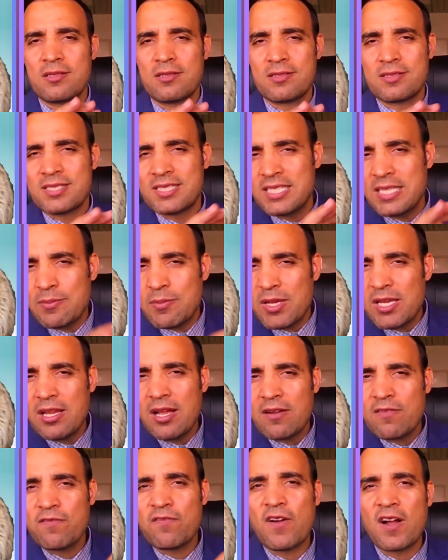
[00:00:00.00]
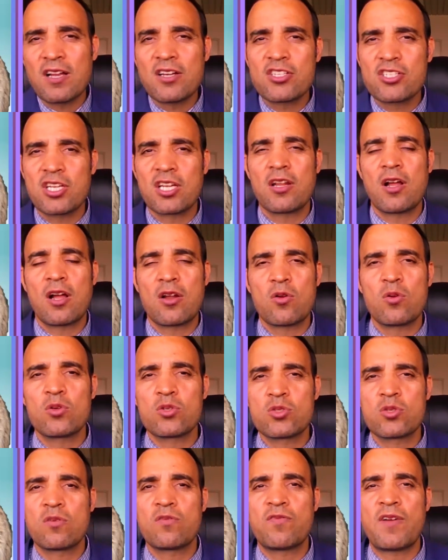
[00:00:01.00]
similar function are
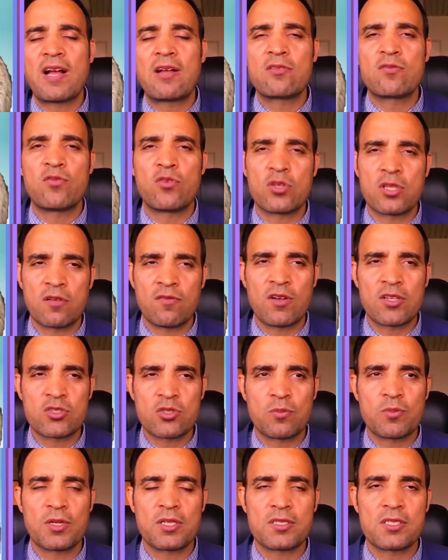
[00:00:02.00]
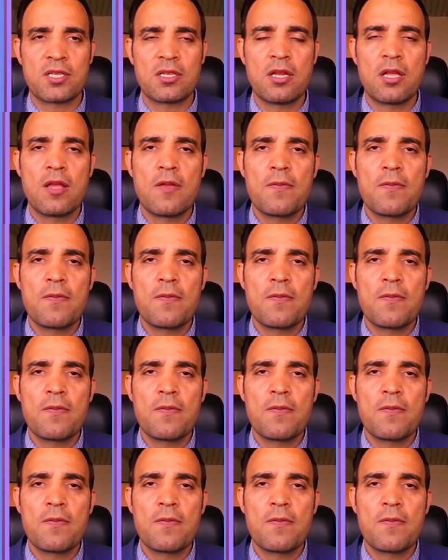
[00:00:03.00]
also found for the vasopressin.